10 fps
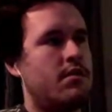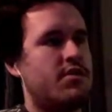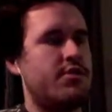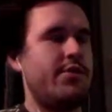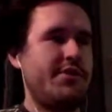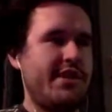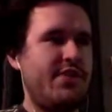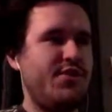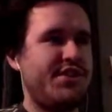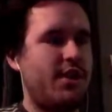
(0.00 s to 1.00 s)
So when you say
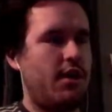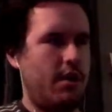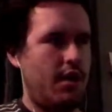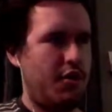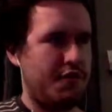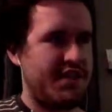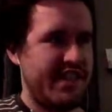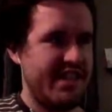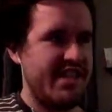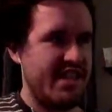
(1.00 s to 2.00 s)
you saw a lot of
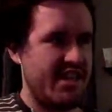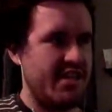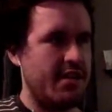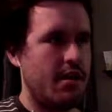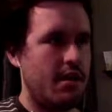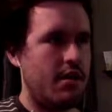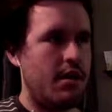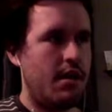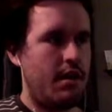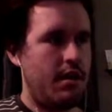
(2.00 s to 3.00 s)
TE,
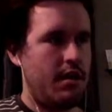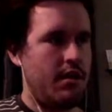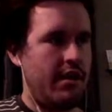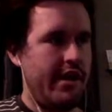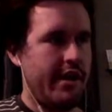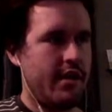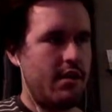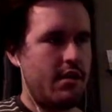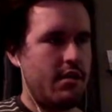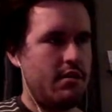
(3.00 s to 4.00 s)
like
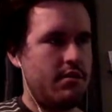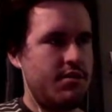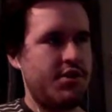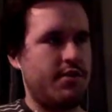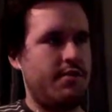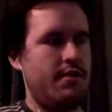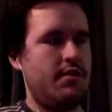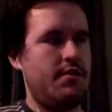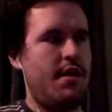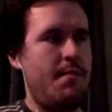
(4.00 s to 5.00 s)

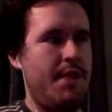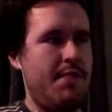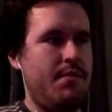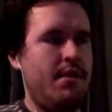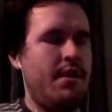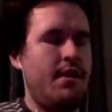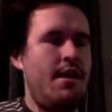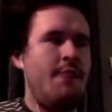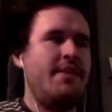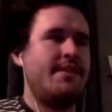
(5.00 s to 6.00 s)
maybe
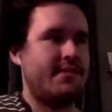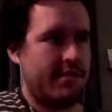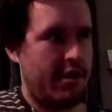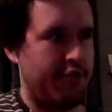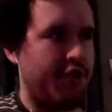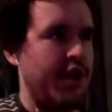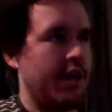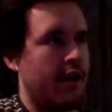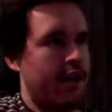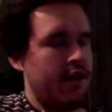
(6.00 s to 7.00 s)
I mean this is another
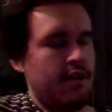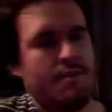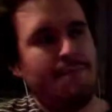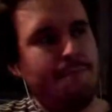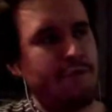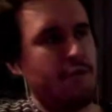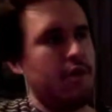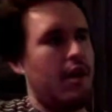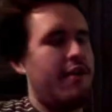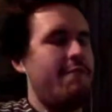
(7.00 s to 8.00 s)
thing. Like for a
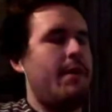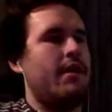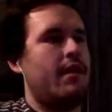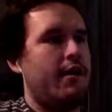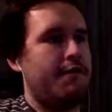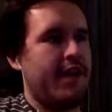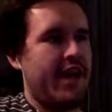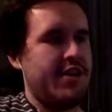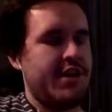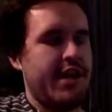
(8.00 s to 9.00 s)
lot of my life, like
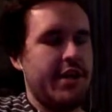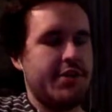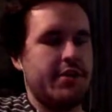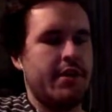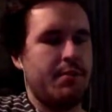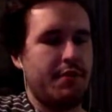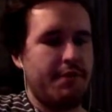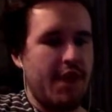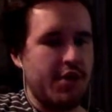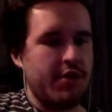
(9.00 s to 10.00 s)
educationally and
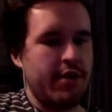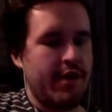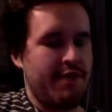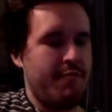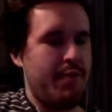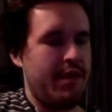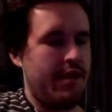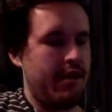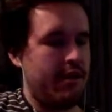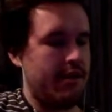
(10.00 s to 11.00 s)
professionally, I've been
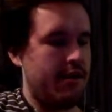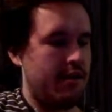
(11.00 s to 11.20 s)
in,